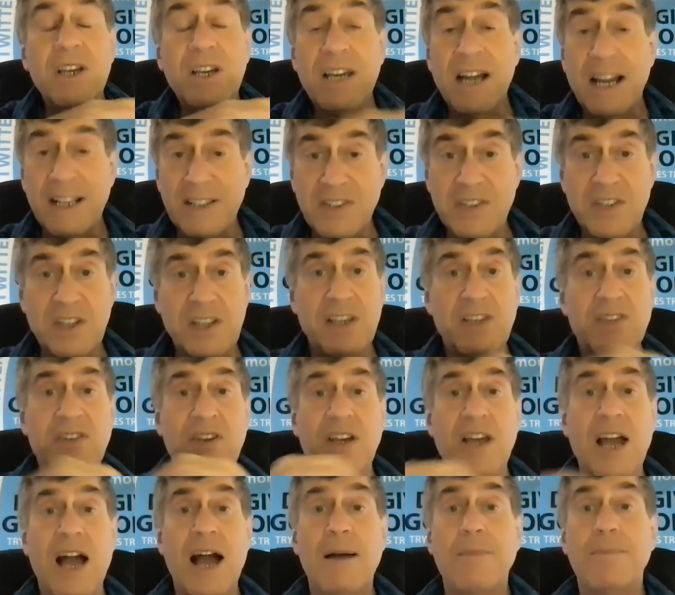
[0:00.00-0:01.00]
guts is
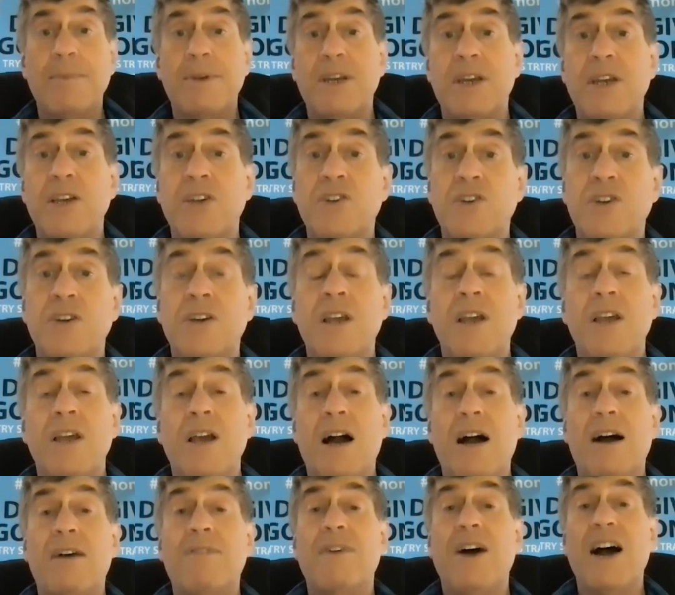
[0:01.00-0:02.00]
a combination
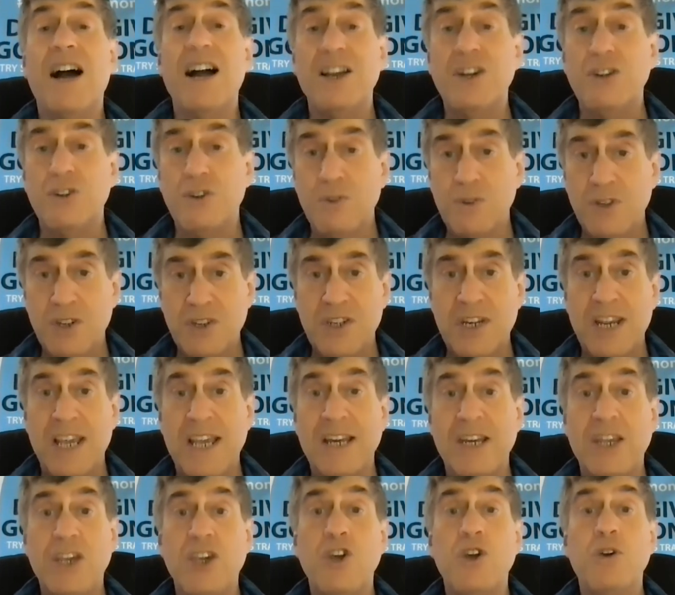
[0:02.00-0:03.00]
of
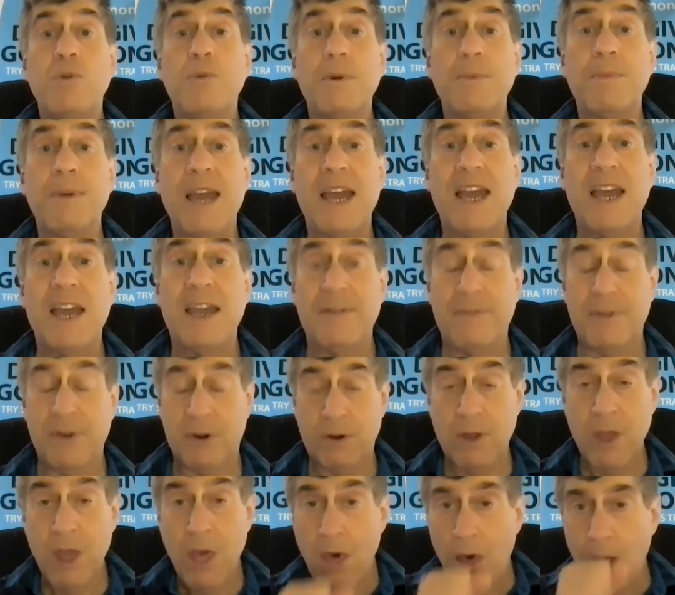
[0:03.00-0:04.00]
understanding human
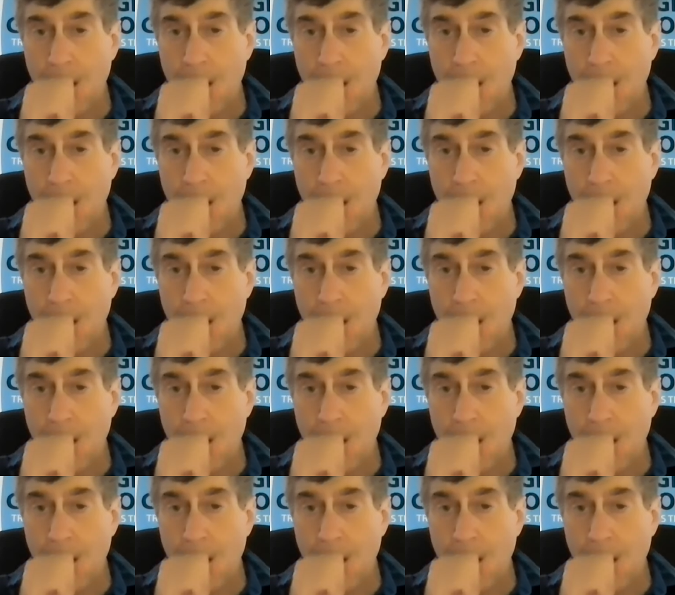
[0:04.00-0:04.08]
behavior